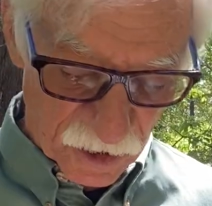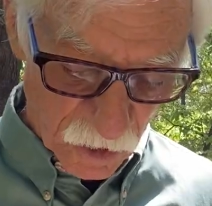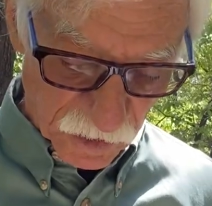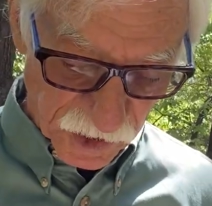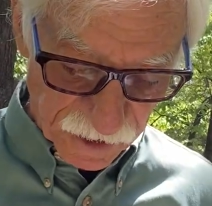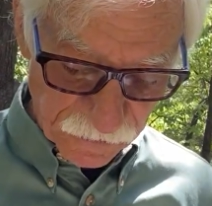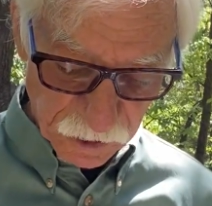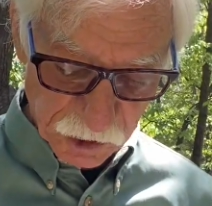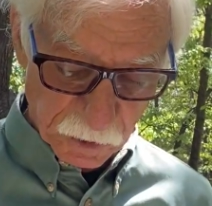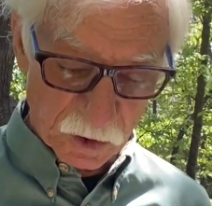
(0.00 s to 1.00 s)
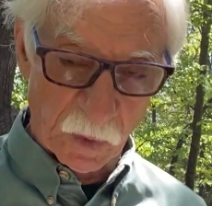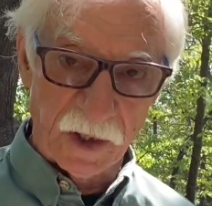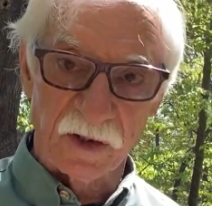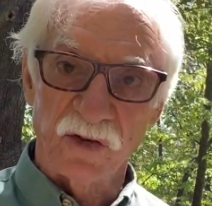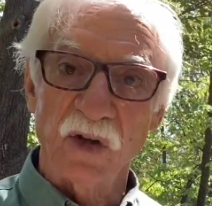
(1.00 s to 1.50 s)
to know the difference
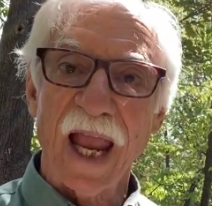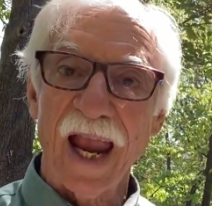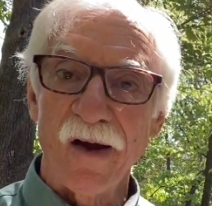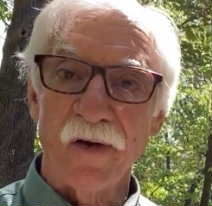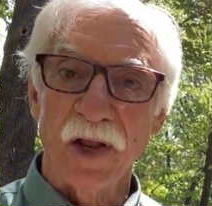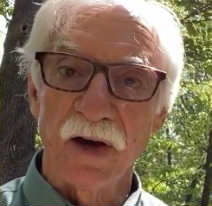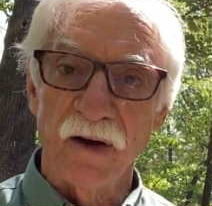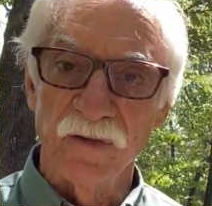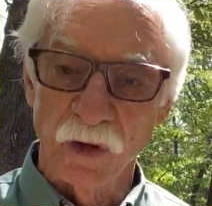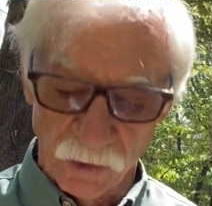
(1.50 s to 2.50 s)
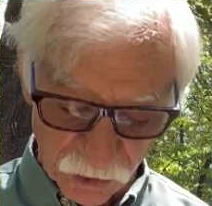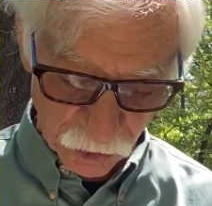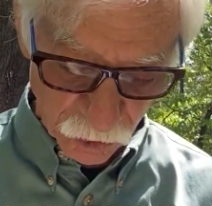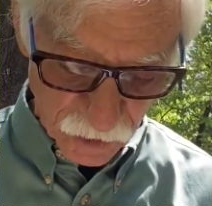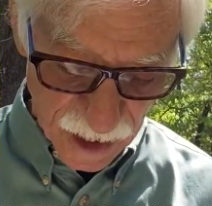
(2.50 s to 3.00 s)
between this area of those
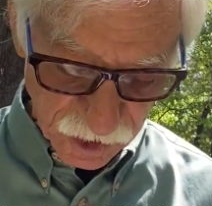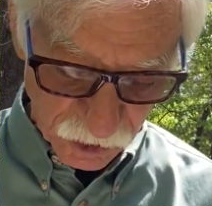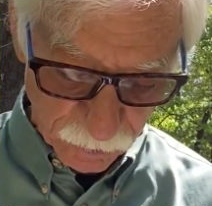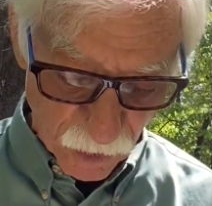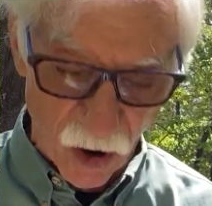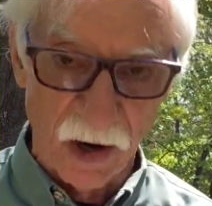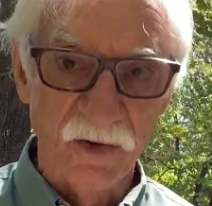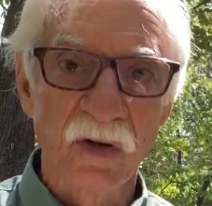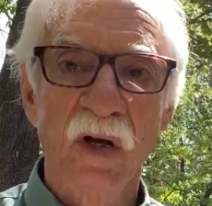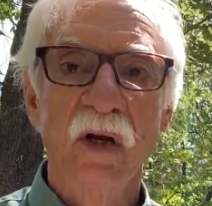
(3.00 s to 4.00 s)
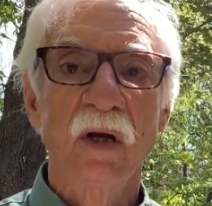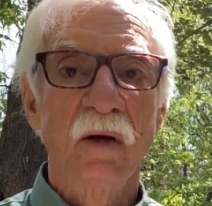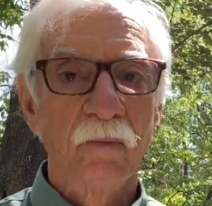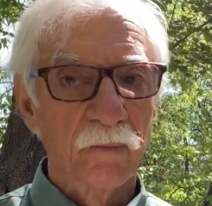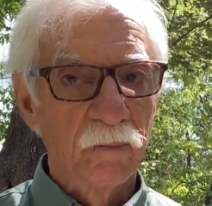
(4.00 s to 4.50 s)
two national parks.
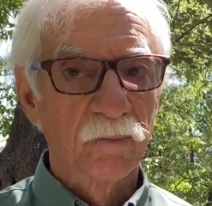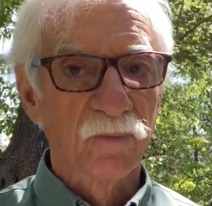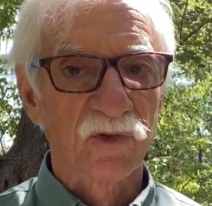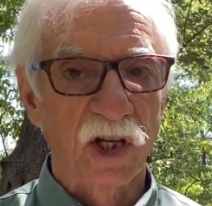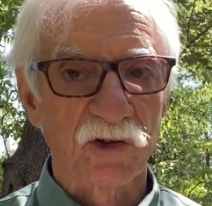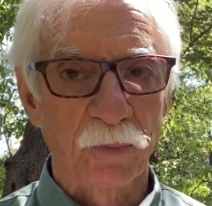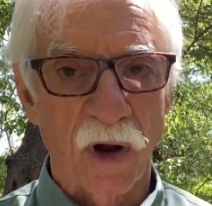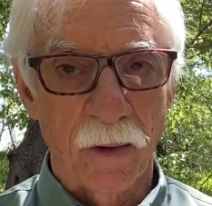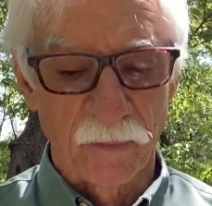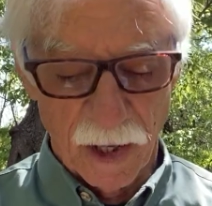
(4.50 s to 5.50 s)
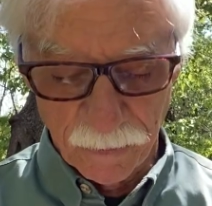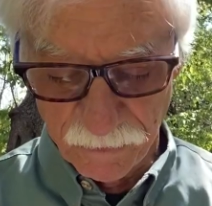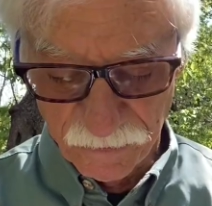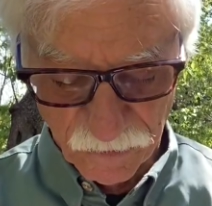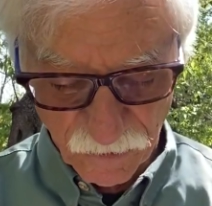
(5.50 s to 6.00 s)
Set your problem up,
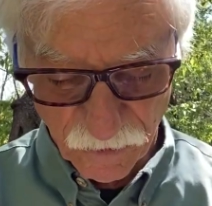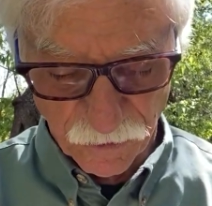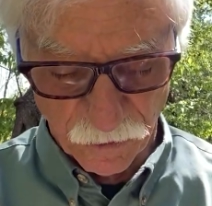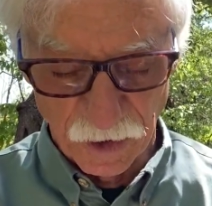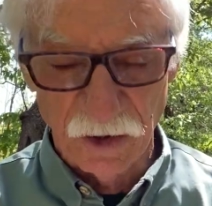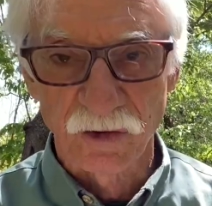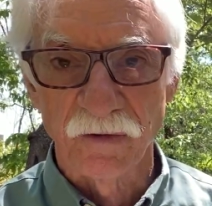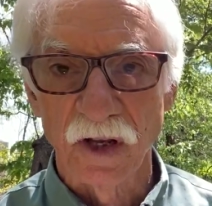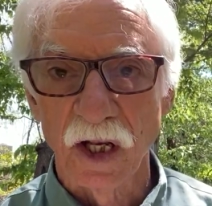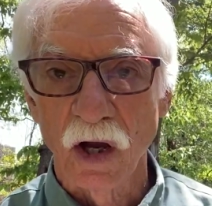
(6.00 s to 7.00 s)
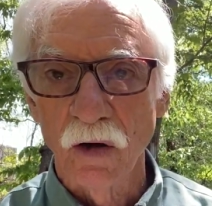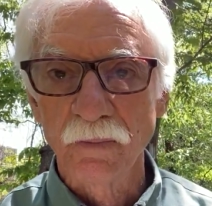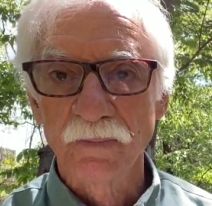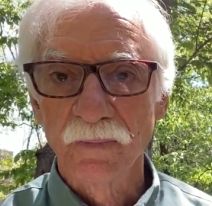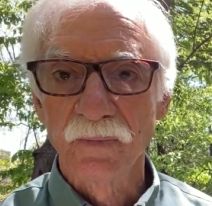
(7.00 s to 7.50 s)
freeze your video,
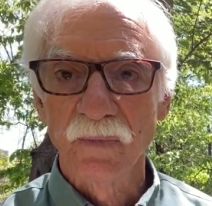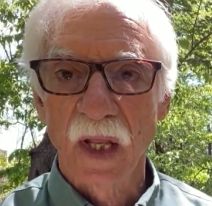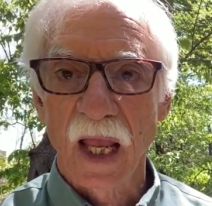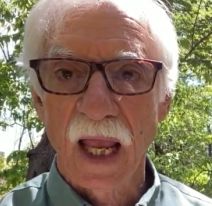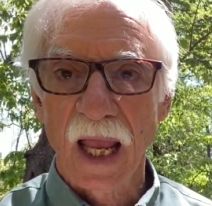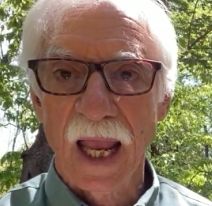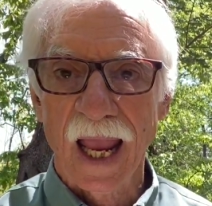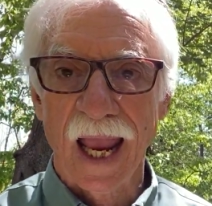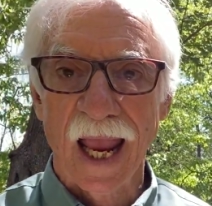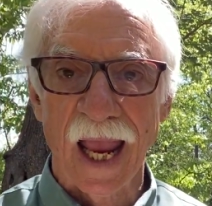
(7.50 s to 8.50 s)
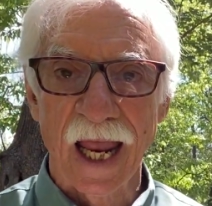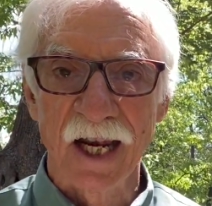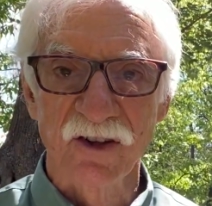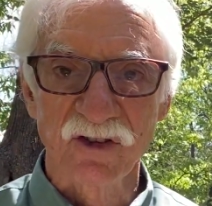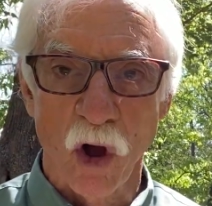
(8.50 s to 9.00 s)

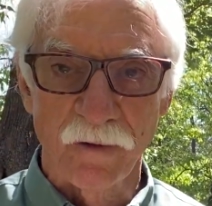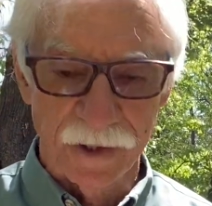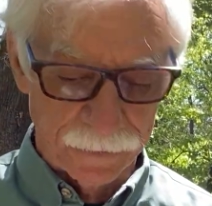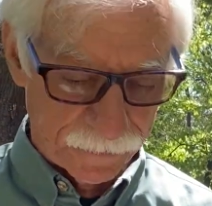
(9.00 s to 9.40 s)
and solve it.